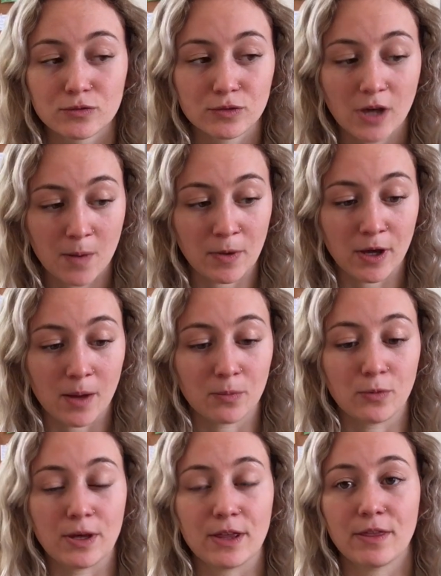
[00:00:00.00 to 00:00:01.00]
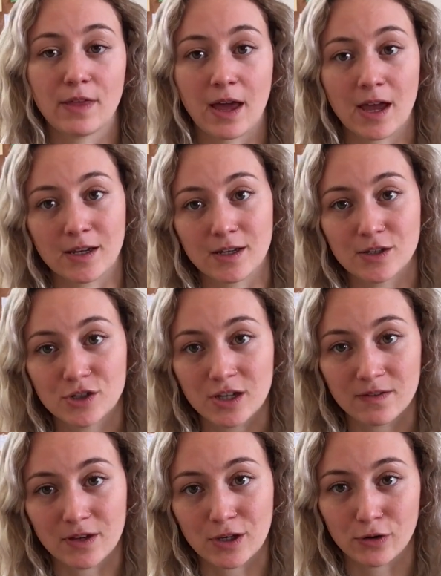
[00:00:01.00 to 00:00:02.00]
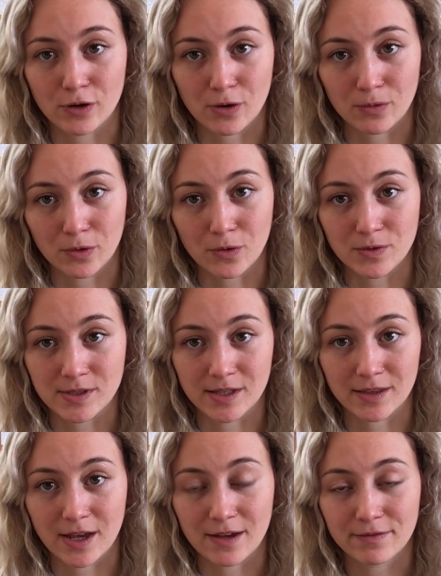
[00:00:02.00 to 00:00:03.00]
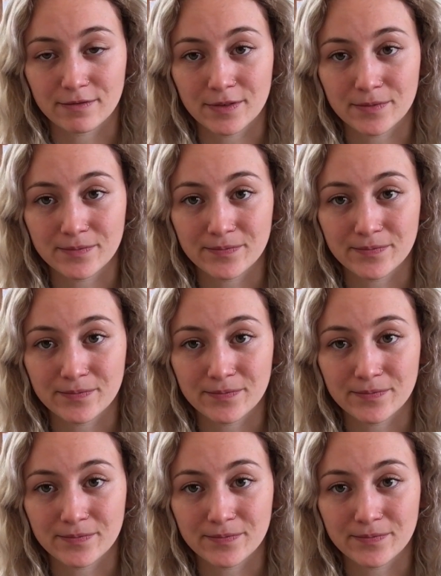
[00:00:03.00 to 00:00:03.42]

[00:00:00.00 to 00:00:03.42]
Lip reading: coming up with and achieving your own goals in life.